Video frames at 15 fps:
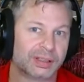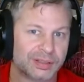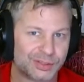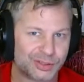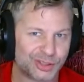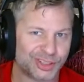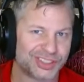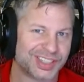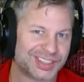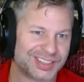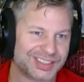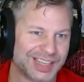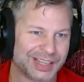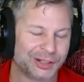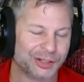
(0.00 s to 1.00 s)
starts that
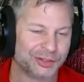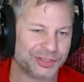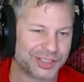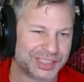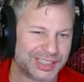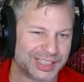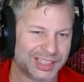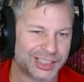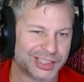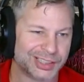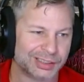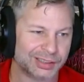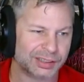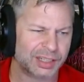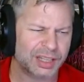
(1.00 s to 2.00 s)
cycle of
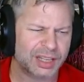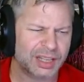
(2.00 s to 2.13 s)
addiction.